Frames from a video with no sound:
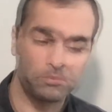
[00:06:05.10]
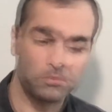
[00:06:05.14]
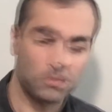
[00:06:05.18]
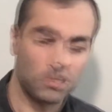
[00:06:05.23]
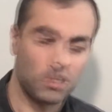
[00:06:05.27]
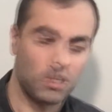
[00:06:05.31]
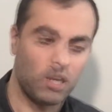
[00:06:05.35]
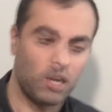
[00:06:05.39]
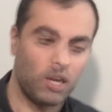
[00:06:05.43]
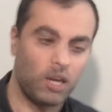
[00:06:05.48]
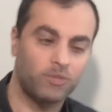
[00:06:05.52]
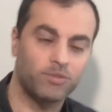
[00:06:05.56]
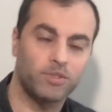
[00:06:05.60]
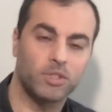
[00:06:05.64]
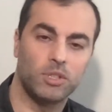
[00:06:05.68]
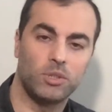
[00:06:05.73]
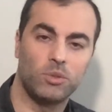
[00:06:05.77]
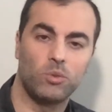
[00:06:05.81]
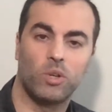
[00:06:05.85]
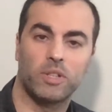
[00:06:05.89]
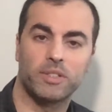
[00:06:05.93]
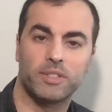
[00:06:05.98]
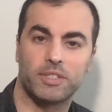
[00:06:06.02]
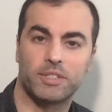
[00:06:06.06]
After you
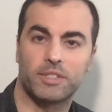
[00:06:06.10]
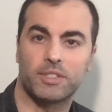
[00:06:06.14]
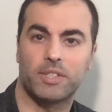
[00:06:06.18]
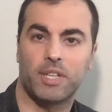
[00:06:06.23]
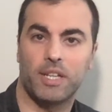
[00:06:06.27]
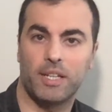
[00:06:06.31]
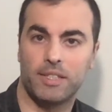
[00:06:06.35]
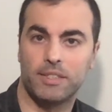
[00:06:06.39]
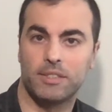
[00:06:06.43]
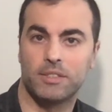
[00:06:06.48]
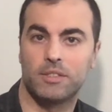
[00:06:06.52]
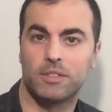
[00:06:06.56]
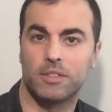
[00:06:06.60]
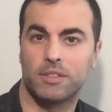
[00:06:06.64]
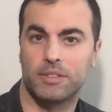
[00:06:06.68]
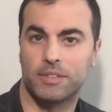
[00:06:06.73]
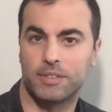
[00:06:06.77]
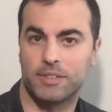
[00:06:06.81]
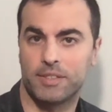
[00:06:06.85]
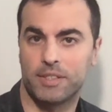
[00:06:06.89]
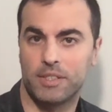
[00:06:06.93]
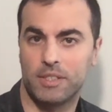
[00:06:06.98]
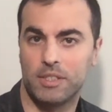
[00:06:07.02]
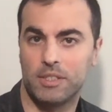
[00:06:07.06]
understand
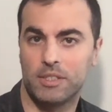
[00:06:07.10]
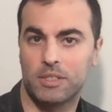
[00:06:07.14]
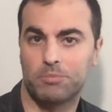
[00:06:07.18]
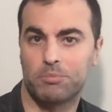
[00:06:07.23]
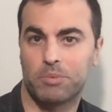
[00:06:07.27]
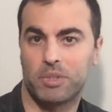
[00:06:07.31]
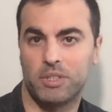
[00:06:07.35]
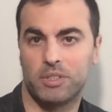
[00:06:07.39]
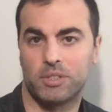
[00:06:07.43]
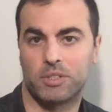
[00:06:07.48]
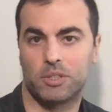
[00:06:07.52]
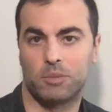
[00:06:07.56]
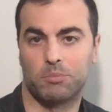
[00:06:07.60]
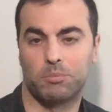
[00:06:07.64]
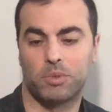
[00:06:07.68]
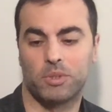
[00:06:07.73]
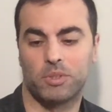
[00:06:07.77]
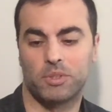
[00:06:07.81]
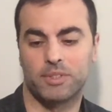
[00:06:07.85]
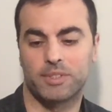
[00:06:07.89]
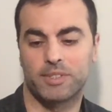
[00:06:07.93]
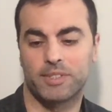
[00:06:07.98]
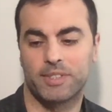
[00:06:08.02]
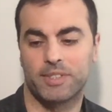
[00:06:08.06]
these
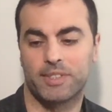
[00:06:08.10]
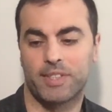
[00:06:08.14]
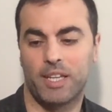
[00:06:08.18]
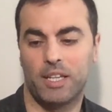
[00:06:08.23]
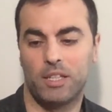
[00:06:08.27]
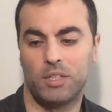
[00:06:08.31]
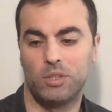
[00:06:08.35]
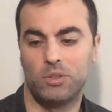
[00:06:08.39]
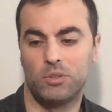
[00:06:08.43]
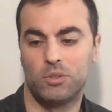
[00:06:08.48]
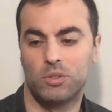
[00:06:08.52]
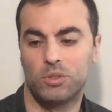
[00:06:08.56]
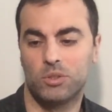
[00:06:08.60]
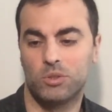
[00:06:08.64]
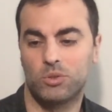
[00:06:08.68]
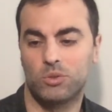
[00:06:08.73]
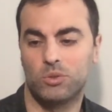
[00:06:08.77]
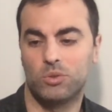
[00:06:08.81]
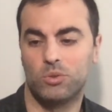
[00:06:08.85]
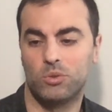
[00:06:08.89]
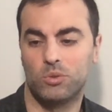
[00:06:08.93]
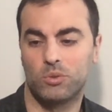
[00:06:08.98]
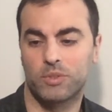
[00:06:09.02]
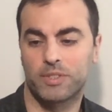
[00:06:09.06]
principles, then you need
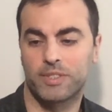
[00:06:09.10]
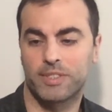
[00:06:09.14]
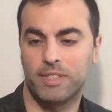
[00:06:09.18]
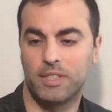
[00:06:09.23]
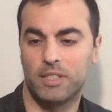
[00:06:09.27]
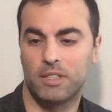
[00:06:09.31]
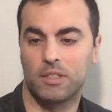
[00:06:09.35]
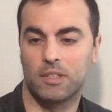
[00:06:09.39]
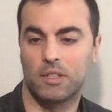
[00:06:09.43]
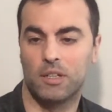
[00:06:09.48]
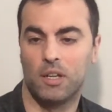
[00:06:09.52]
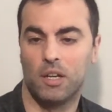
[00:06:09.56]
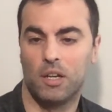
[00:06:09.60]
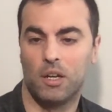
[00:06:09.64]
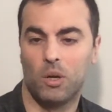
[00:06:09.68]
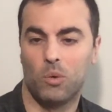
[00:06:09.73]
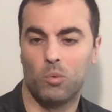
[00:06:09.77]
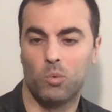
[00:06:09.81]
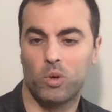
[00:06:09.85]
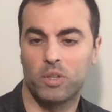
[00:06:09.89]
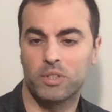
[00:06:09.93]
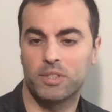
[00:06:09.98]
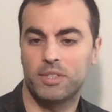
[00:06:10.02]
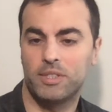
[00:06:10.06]
to think,
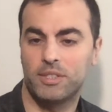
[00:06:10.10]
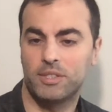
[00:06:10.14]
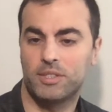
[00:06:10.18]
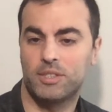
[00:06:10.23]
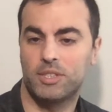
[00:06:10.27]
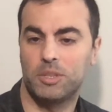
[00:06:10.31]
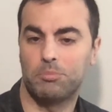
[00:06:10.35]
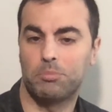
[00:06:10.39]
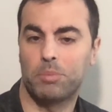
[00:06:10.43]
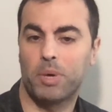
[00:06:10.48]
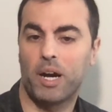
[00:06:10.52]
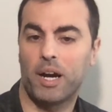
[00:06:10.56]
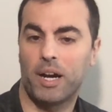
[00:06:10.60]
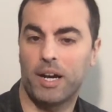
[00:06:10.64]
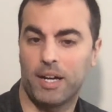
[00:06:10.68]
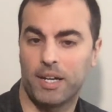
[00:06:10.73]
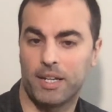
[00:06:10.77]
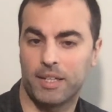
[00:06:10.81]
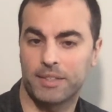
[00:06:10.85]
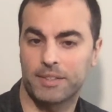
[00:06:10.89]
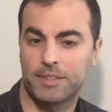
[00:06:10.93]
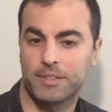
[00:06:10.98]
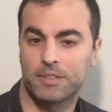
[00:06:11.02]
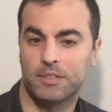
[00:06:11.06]
what is the
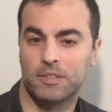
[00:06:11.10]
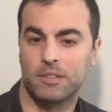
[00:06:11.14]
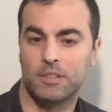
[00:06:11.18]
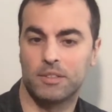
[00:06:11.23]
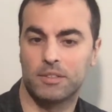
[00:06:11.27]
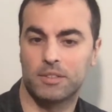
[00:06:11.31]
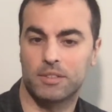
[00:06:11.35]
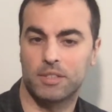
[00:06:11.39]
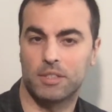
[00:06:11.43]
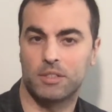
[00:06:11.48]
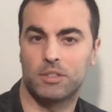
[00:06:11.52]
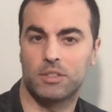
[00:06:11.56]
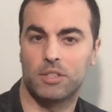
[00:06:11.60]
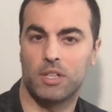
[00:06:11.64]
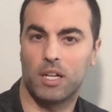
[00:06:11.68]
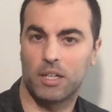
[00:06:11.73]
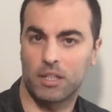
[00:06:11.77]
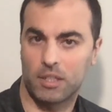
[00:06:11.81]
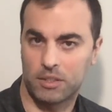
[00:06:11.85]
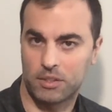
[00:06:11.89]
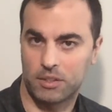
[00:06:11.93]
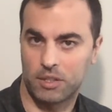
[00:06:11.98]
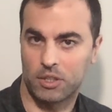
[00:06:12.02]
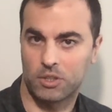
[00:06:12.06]
path that the
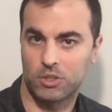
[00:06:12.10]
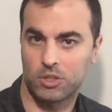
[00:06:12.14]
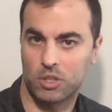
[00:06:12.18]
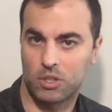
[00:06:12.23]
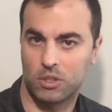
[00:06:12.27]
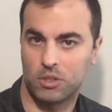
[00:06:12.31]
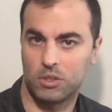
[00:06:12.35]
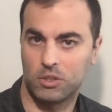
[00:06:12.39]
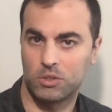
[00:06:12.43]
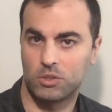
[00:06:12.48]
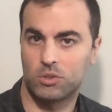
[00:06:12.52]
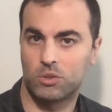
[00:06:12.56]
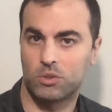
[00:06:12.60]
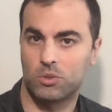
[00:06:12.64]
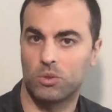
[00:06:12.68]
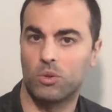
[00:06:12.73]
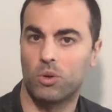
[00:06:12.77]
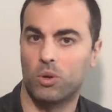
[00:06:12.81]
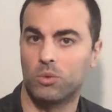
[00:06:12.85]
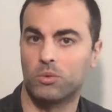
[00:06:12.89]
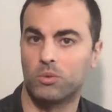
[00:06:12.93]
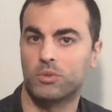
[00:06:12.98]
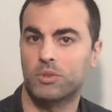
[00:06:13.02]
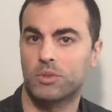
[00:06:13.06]
architecture needs to
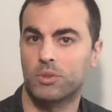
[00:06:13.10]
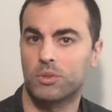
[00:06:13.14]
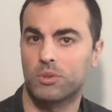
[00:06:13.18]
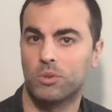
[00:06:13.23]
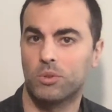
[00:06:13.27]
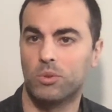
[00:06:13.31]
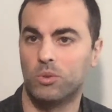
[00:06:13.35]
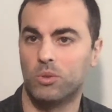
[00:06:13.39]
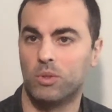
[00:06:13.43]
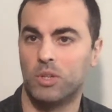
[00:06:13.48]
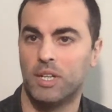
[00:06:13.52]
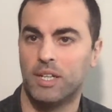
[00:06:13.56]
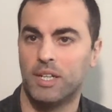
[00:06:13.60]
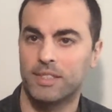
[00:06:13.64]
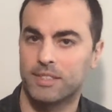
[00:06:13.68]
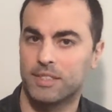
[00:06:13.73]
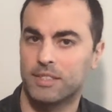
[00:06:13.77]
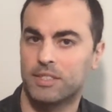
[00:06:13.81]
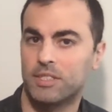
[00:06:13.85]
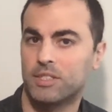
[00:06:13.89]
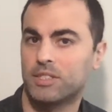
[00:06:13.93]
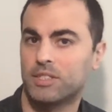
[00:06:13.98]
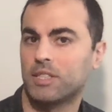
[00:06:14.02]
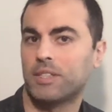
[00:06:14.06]
go through? This
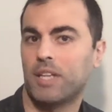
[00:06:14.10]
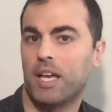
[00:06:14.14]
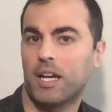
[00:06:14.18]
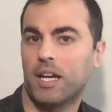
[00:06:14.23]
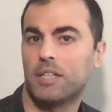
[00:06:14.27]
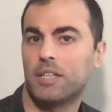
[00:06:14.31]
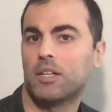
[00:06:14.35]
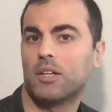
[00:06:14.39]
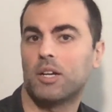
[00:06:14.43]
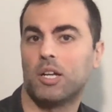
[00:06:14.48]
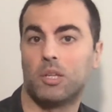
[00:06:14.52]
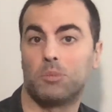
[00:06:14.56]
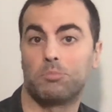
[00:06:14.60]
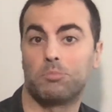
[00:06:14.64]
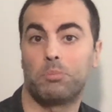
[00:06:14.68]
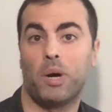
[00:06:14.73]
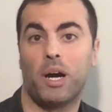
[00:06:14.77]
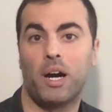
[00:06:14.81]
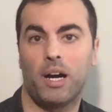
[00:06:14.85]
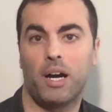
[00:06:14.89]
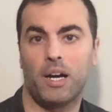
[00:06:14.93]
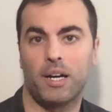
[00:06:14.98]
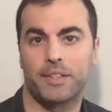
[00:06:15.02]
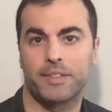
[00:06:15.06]
is a technical
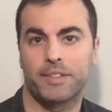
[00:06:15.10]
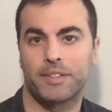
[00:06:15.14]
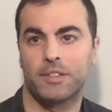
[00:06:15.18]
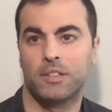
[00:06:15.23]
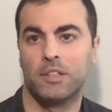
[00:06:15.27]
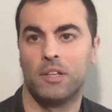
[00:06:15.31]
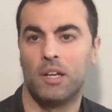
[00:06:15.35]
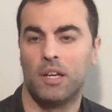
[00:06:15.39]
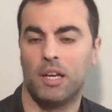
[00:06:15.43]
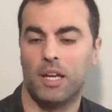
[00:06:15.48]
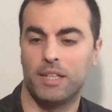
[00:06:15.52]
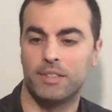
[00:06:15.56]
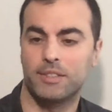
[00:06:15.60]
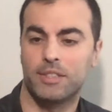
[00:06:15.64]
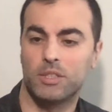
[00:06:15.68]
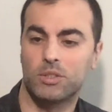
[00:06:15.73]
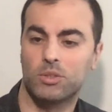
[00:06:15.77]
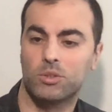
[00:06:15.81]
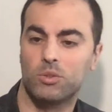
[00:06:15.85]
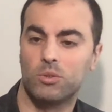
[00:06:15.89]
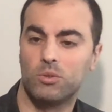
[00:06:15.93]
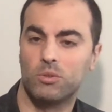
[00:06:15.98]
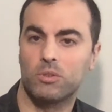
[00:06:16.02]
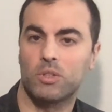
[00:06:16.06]
path. And as
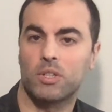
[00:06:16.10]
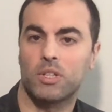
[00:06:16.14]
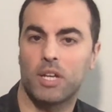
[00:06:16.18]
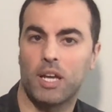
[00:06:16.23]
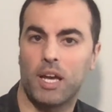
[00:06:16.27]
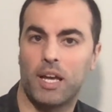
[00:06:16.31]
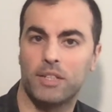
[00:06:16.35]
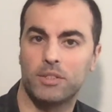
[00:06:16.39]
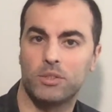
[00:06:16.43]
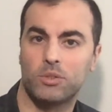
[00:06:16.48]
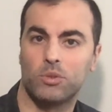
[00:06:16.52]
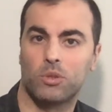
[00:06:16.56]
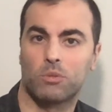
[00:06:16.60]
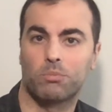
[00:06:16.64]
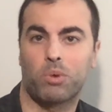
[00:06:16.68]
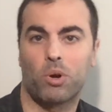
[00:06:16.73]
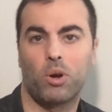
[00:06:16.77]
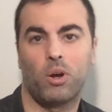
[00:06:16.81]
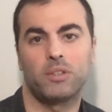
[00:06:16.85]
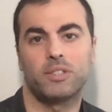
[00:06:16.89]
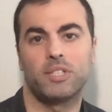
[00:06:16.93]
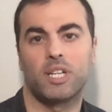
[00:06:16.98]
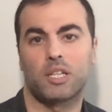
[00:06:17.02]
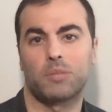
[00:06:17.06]
you look at your
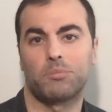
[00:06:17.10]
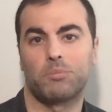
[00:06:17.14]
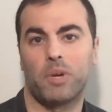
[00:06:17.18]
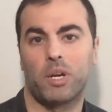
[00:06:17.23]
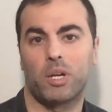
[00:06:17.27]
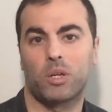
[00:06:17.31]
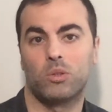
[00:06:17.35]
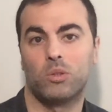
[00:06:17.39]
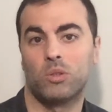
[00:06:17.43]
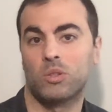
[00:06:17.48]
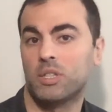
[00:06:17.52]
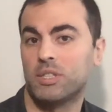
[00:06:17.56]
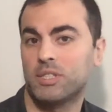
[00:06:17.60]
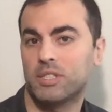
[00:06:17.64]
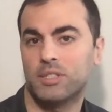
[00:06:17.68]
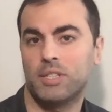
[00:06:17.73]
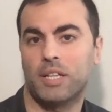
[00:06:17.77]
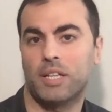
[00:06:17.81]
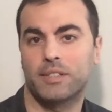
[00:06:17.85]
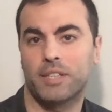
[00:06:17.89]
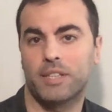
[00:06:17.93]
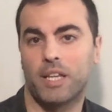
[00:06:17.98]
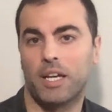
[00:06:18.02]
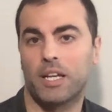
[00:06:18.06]
product backlog, it's
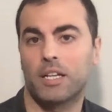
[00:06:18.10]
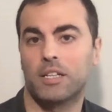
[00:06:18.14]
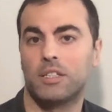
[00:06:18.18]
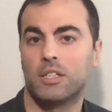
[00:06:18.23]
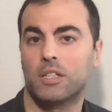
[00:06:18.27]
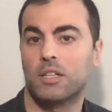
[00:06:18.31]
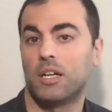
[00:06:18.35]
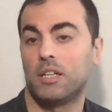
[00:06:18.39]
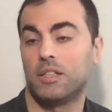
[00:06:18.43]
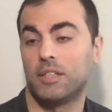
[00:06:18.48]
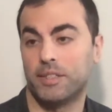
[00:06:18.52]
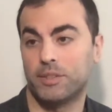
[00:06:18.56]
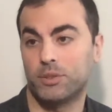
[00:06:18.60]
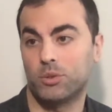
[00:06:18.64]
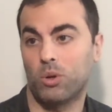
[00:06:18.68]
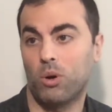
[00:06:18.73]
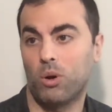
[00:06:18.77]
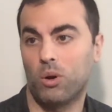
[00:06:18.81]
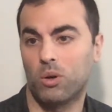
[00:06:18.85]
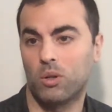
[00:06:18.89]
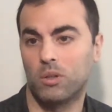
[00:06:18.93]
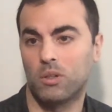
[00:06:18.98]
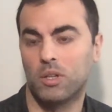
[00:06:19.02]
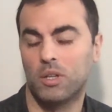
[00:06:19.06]
not technical at
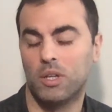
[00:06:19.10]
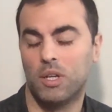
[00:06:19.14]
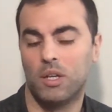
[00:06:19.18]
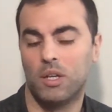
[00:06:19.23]
all.